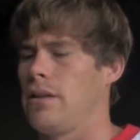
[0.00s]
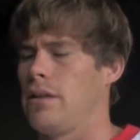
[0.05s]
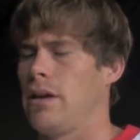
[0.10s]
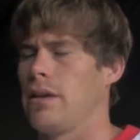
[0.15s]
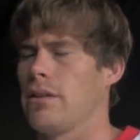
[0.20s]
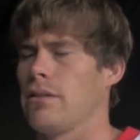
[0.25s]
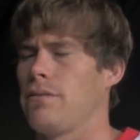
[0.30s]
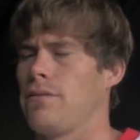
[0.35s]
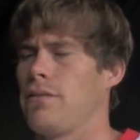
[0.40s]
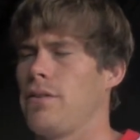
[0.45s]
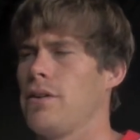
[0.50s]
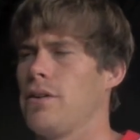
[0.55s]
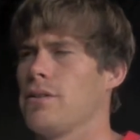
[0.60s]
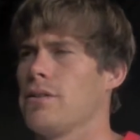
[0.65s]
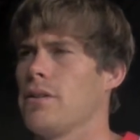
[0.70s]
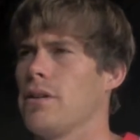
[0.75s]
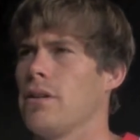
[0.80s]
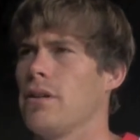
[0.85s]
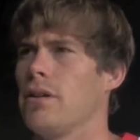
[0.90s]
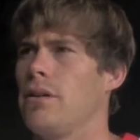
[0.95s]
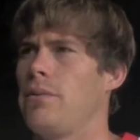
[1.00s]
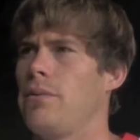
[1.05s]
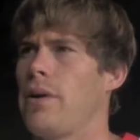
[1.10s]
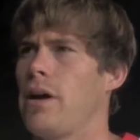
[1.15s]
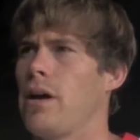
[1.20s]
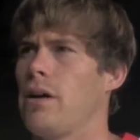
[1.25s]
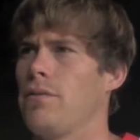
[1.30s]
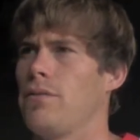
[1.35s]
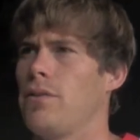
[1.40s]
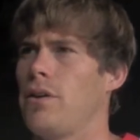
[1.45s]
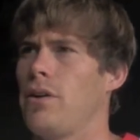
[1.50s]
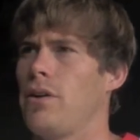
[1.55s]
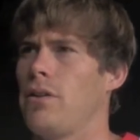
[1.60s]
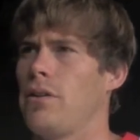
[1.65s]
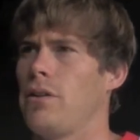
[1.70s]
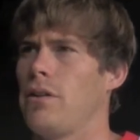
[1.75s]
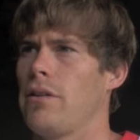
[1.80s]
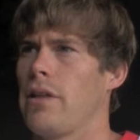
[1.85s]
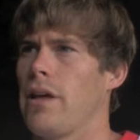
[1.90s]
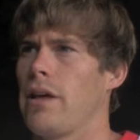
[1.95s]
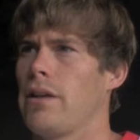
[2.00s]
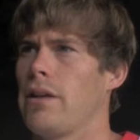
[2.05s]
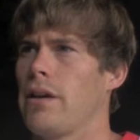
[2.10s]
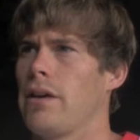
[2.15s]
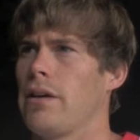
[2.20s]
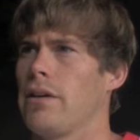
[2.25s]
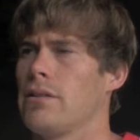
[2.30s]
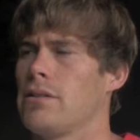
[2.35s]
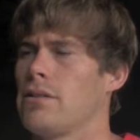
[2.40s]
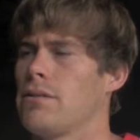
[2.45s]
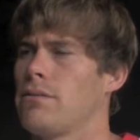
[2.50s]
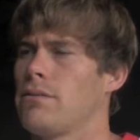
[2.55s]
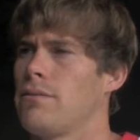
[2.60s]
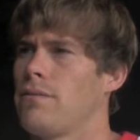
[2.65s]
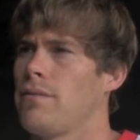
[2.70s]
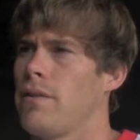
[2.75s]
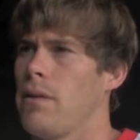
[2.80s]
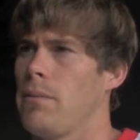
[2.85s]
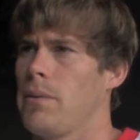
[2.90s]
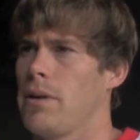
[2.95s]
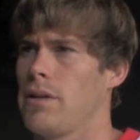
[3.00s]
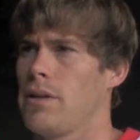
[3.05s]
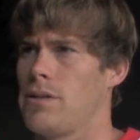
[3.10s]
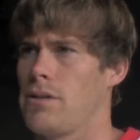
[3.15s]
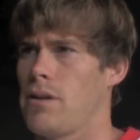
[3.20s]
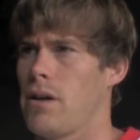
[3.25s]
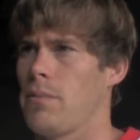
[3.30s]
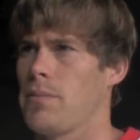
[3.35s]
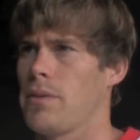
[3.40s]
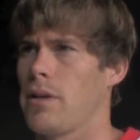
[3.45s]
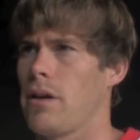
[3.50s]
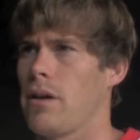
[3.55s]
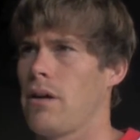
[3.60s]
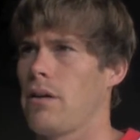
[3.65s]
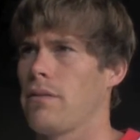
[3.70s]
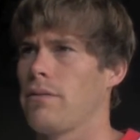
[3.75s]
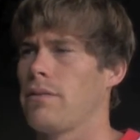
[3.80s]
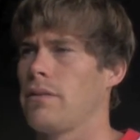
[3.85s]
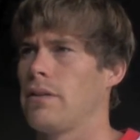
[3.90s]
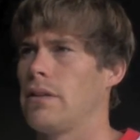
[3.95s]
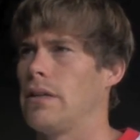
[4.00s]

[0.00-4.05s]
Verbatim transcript: like the first, it had arrived earlier that day. Its family had dropped it off.